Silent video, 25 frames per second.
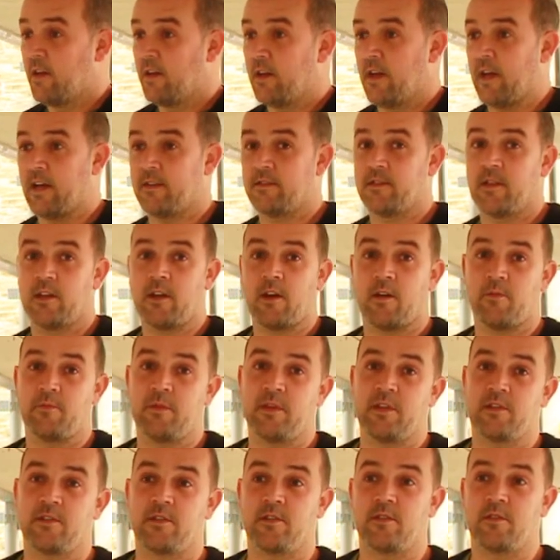Auntie got
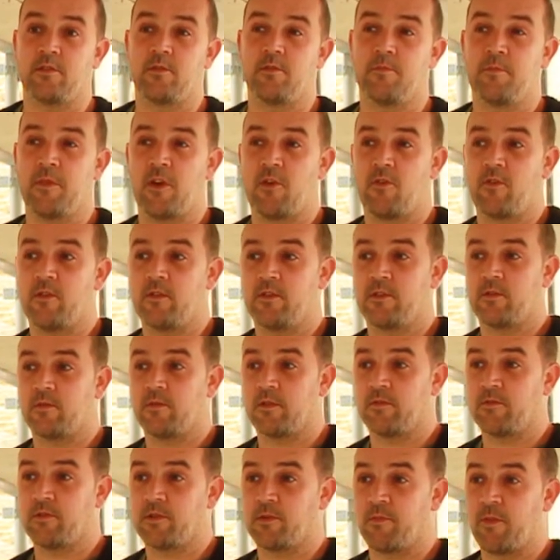me into doing murals
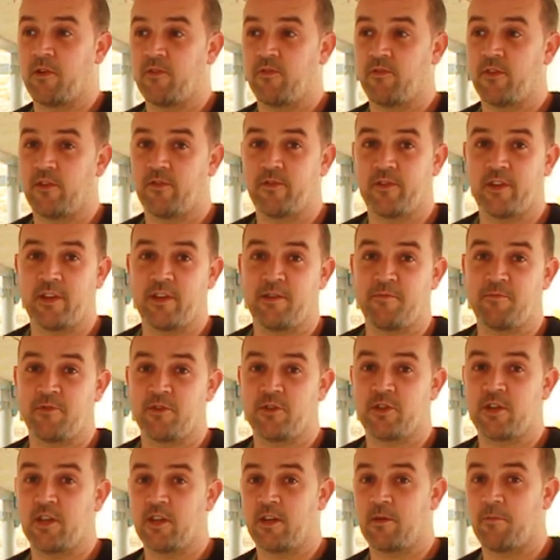when I was about 15 when
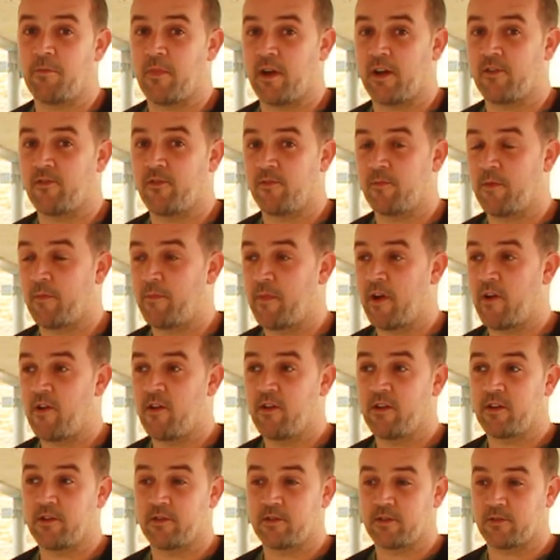she came back from
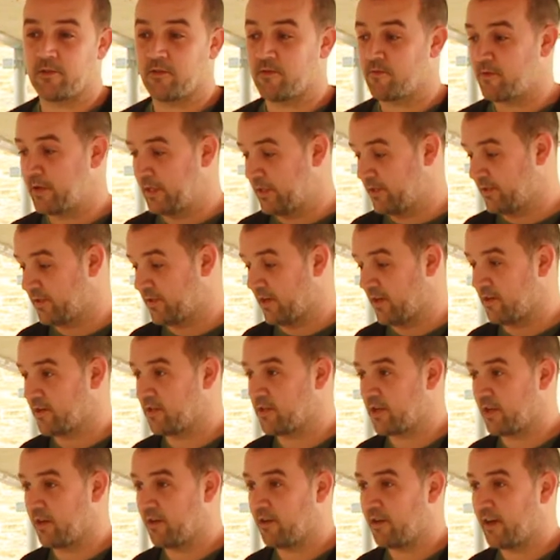America, so I
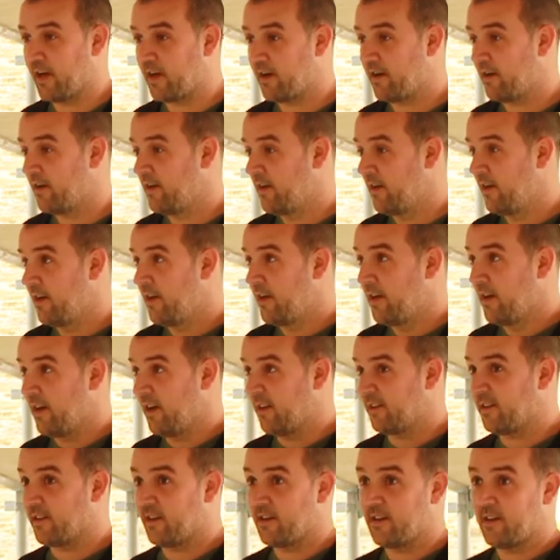researched all that.
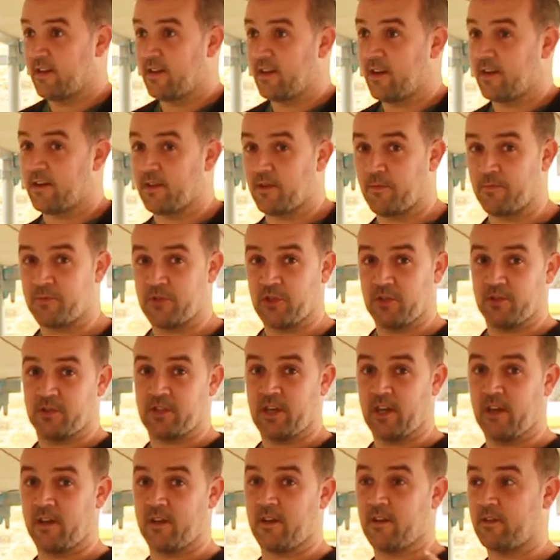And then I ended up just
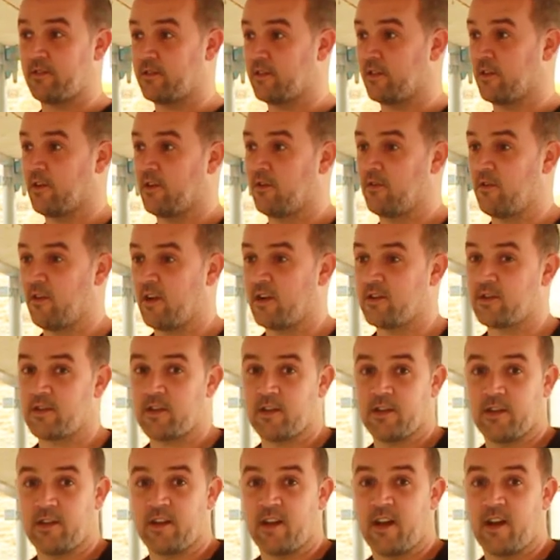getting onto
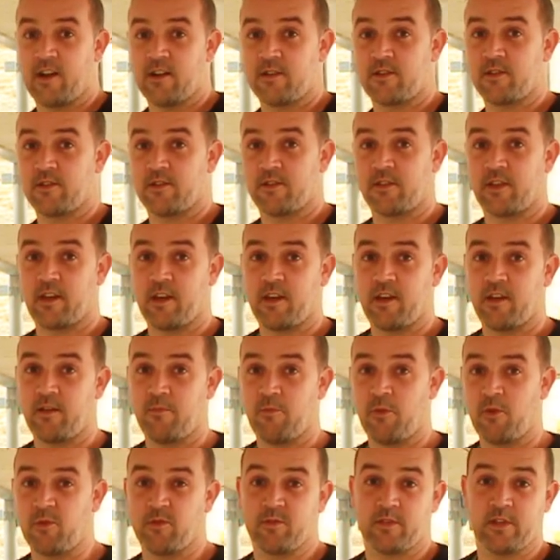gradually larger scale,
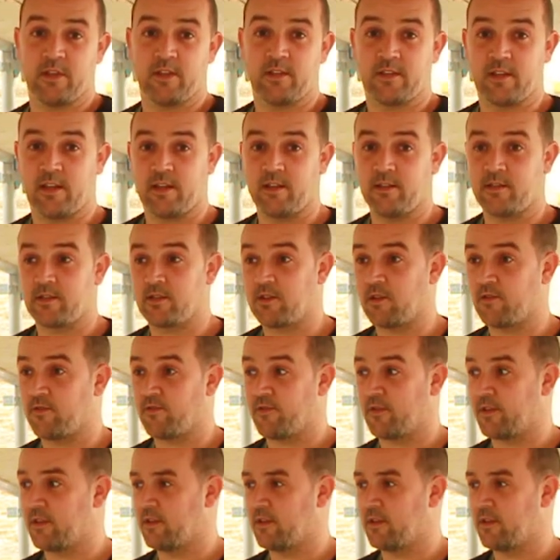more detailed stuff.